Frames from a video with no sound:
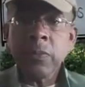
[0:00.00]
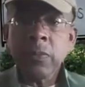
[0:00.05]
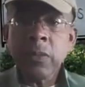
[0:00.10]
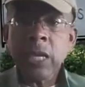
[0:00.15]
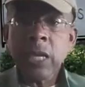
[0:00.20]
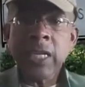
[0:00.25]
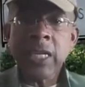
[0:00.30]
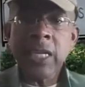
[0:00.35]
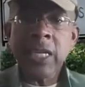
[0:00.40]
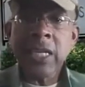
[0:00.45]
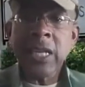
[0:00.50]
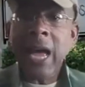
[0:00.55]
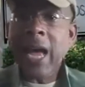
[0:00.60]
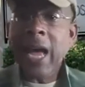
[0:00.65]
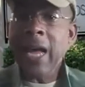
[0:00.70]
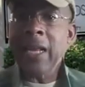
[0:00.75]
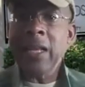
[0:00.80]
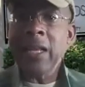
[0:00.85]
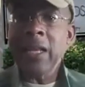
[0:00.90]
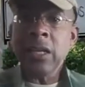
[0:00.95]
They did
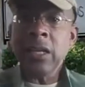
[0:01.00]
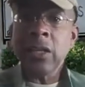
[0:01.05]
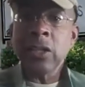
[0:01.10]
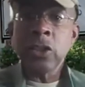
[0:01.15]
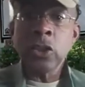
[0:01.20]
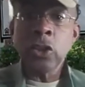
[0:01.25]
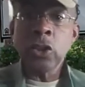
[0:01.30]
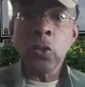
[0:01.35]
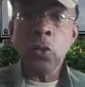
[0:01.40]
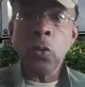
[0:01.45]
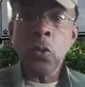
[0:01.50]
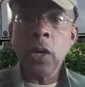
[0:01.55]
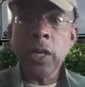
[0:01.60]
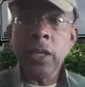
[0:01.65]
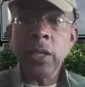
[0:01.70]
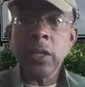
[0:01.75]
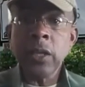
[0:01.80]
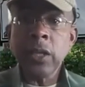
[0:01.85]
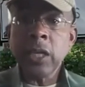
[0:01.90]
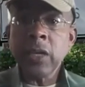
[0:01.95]
not
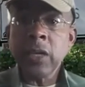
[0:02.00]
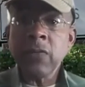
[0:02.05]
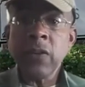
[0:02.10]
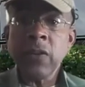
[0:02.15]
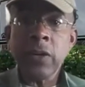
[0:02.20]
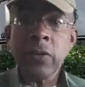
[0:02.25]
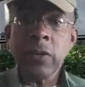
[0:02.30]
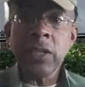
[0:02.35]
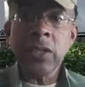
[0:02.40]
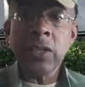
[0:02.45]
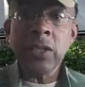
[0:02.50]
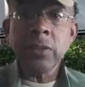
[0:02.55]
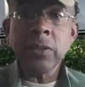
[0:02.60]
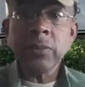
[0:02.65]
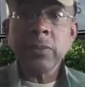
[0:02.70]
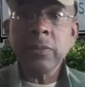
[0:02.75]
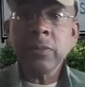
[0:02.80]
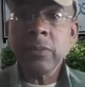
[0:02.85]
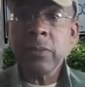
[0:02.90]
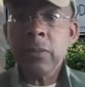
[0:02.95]
join the Confederacy
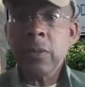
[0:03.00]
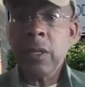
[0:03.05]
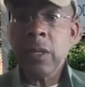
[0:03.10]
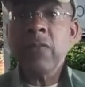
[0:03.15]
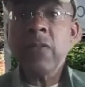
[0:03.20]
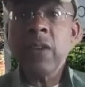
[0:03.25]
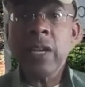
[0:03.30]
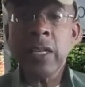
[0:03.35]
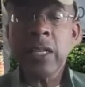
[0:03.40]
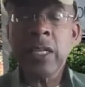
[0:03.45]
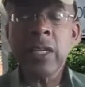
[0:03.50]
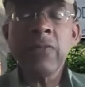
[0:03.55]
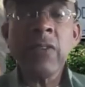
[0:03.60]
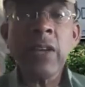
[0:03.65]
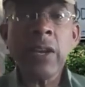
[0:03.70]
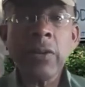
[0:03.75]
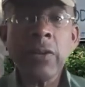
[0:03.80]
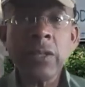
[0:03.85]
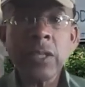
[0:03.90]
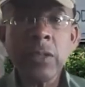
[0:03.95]

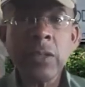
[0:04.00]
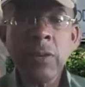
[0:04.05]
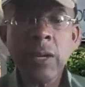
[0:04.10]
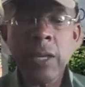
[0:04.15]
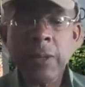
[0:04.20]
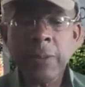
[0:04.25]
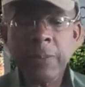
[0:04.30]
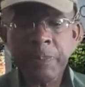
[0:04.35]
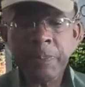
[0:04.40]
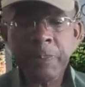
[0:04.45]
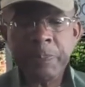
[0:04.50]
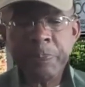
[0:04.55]
rather.